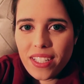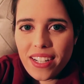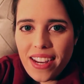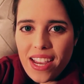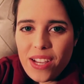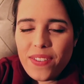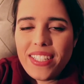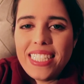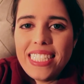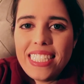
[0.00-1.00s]
that I have
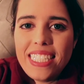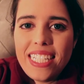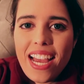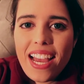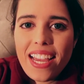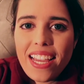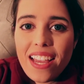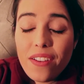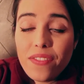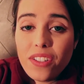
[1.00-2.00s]
can see, I
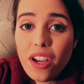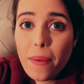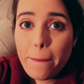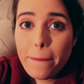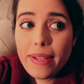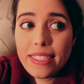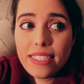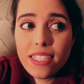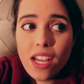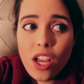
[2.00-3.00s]
have not
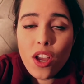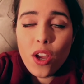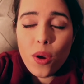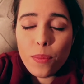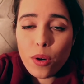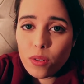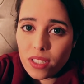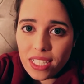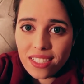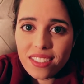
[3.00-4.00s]
been
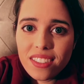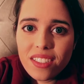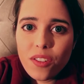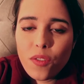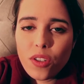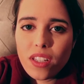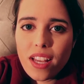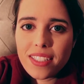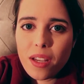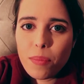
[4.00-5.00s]
posting for the
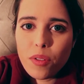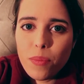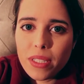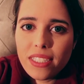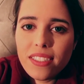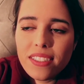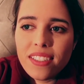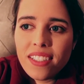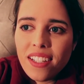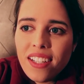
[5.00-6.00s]
last couple of months.
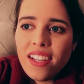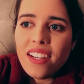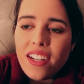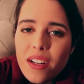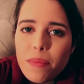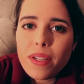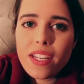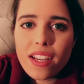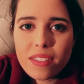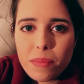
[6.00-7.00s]
It
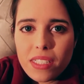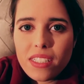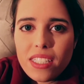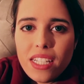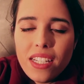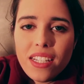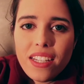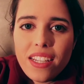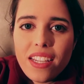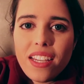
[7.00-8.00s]
has been
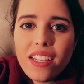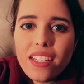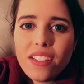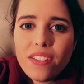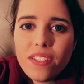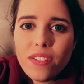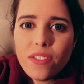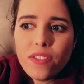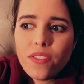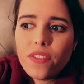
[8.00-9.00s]
a
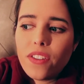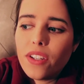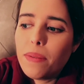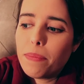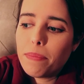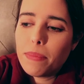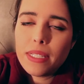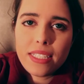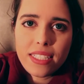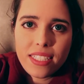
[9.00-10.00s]
very
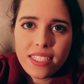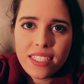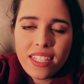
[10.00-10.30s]
busy